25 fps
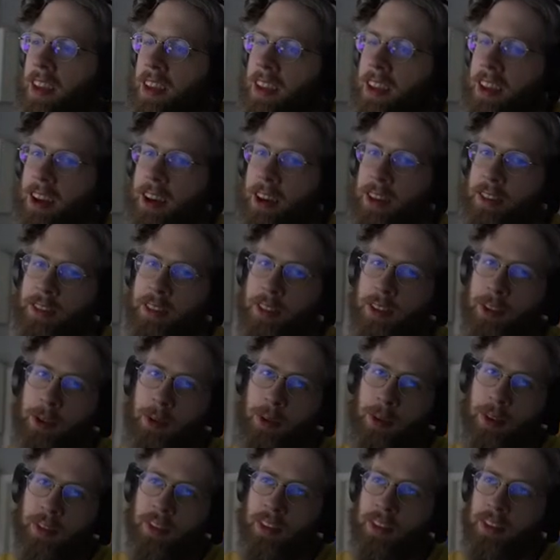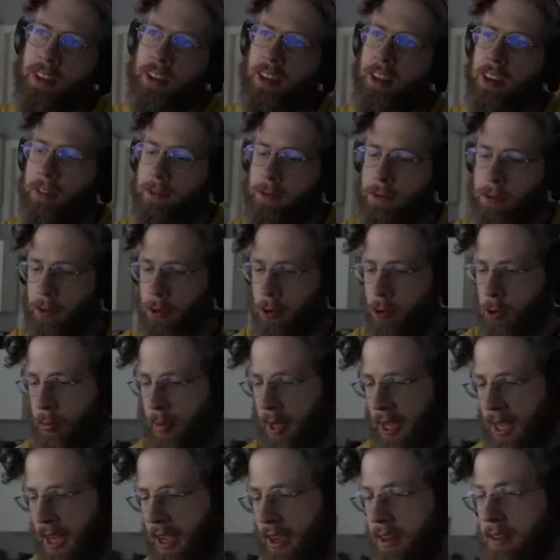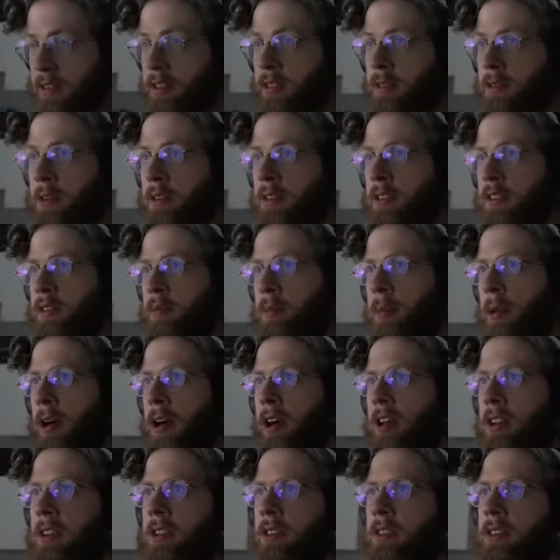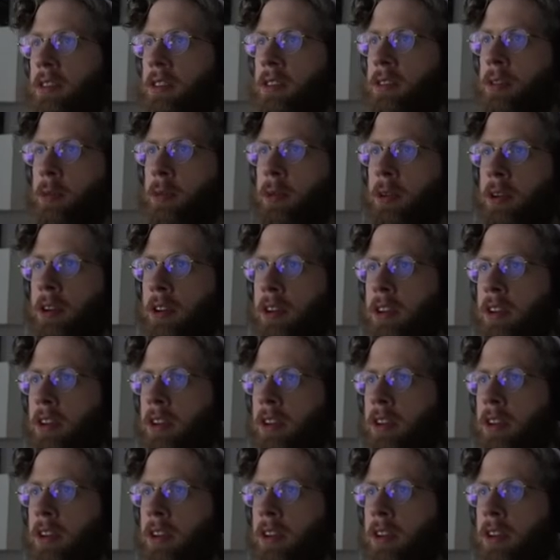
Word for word: Also, there wasn't enough room, I guess, for the spawn to work.